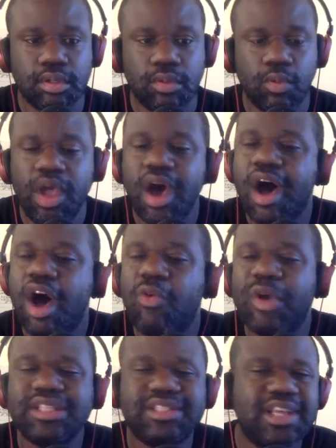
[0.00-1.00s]
We
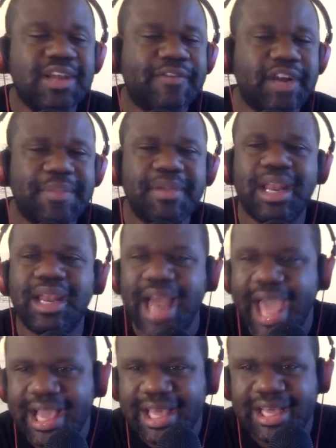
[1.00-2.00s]
always looking for them to
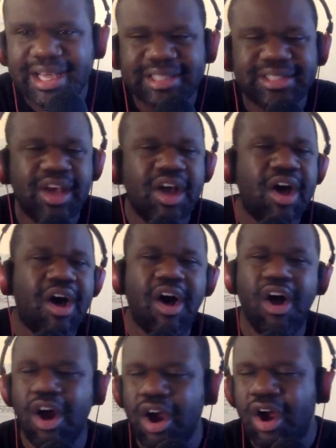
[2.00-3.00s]
like us
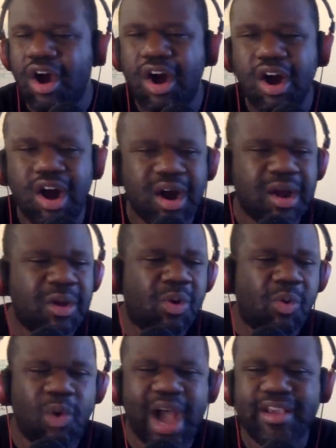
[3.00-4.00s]
or or
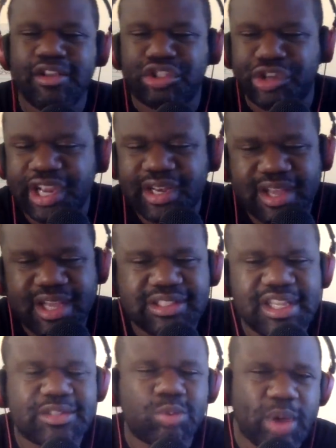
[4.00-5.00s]
why you treating us
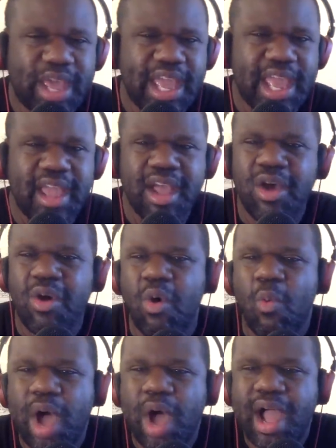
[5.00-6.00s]
this way?
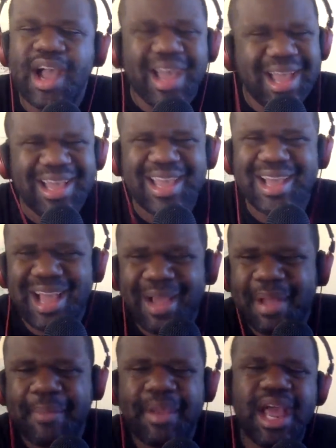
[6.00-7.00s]
Why?
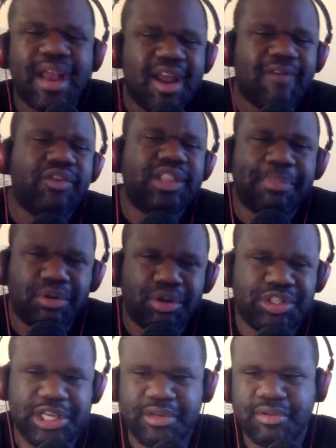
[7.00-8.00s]
I mean, enough with the
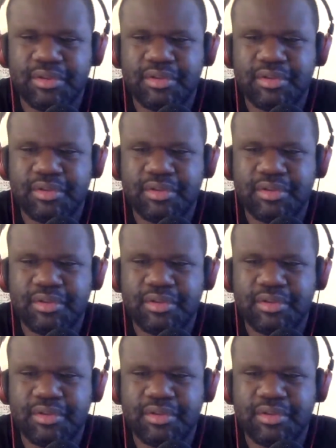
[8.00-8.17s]
bullshit.